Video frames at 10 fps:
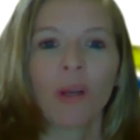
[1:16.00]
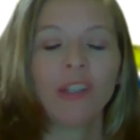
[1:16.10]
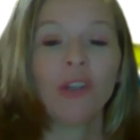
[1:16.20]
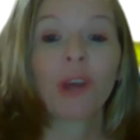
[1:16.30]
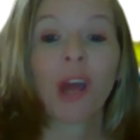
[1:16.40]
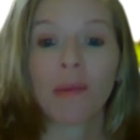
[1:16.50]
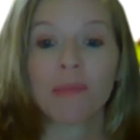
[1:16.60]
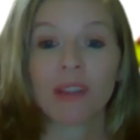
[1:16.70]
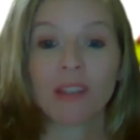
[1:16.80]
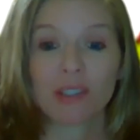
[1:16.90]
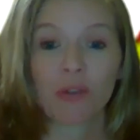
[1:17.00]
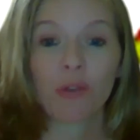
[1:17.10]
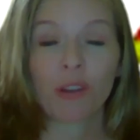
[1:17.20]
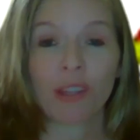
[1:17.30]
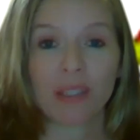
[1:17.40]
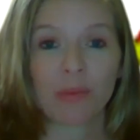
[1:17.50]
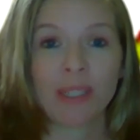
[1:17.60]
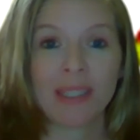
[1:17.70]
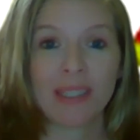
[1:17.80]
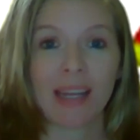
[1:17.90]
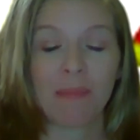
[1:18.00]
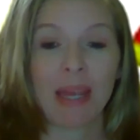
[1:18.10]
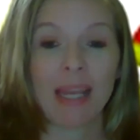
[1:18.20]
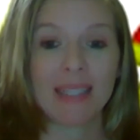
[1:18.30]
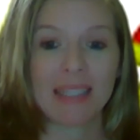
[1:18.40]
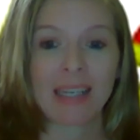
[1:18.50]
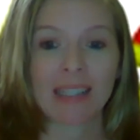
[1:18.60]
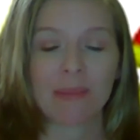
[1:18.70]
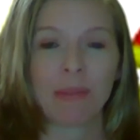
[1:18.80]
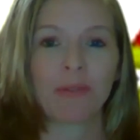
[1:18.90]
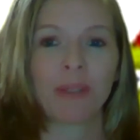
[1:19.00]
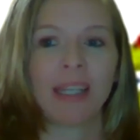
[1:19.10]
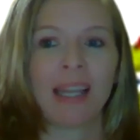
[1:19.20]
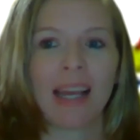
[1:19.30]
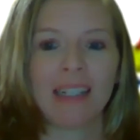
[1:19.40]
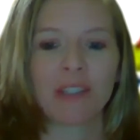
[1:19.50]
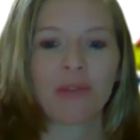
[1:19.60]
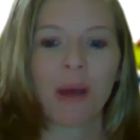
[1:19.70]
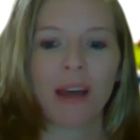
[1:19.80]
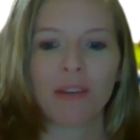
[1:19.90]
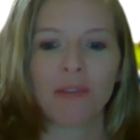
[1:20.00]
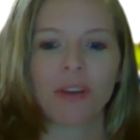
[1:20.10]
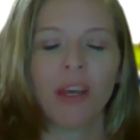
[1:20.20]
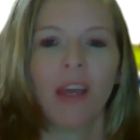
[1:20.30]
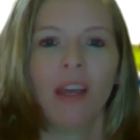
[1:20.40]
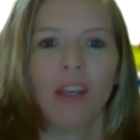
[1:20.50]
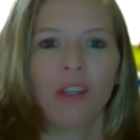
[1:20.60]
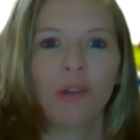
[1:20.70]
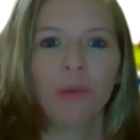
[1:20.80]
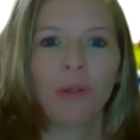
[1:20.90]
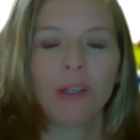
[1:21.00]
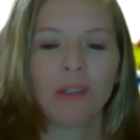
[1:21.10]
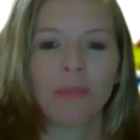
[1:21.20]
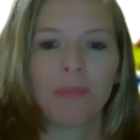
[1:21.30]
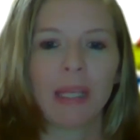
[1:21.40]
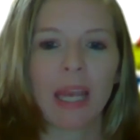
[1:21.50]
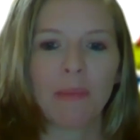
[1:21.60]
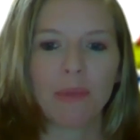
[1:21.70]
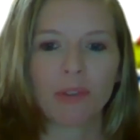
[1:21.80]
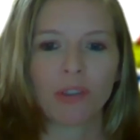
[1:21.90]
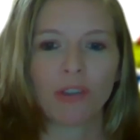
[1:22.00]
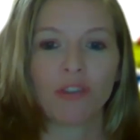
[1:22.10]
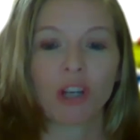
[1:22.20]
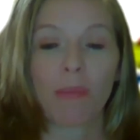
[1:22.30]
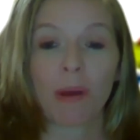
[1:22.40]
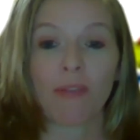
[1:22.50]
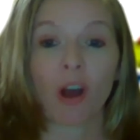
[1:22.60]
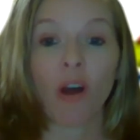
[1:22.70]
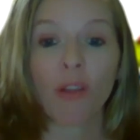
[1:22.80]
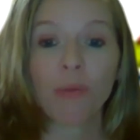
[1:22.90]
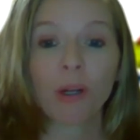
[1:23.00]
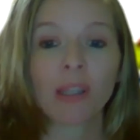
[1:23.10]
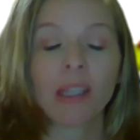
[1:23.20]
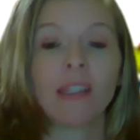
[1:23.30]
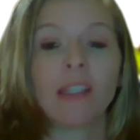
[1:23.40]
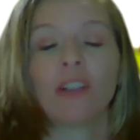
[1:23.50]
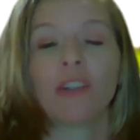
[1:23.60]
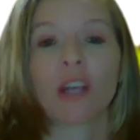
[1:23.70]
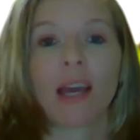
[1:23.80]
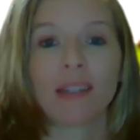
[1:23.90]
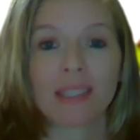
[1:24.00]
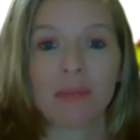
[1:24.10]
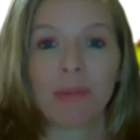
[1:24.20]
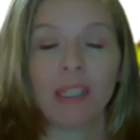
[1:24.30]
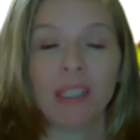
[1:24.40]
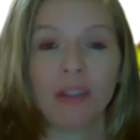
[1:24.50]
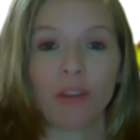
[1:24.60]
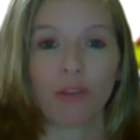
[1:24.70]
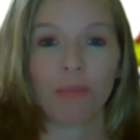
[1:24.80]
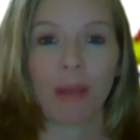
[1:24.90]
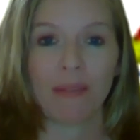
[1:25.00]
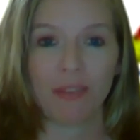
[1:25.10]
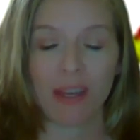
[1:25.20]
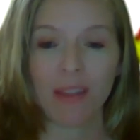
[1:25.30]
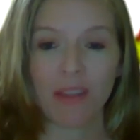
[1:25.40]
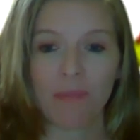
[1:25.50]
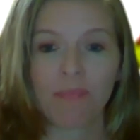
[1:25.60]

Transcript: When you come to the school this Wednesday, May 6th, between 9 and 12, you will be able to drop off all the work that your child has completed through May 5th